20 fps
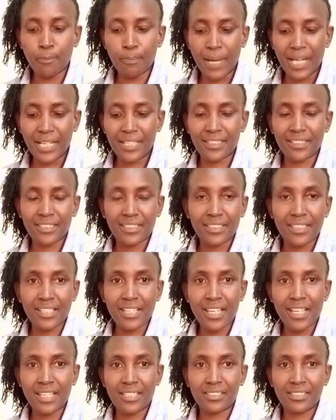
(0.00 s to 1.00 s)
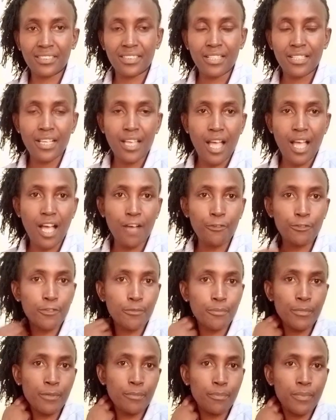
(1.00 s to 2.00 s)
ban. Yes,
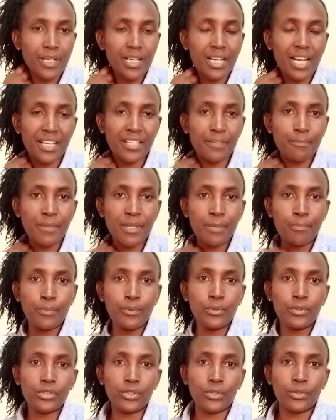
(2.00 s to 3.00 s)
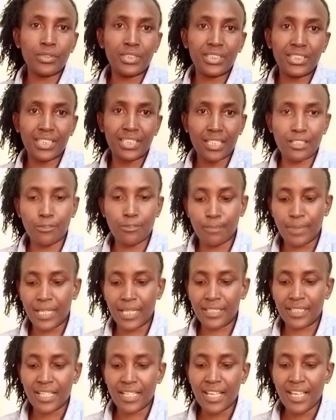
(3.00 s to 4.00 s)
can be put on shadow ban.
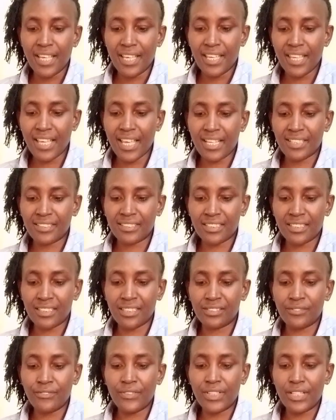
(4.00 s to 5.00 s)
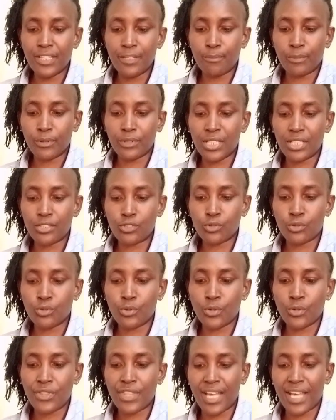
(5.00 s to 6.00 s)
Yes, it is very important to
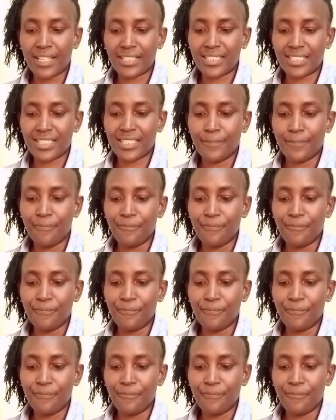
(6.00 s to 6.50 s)
know that.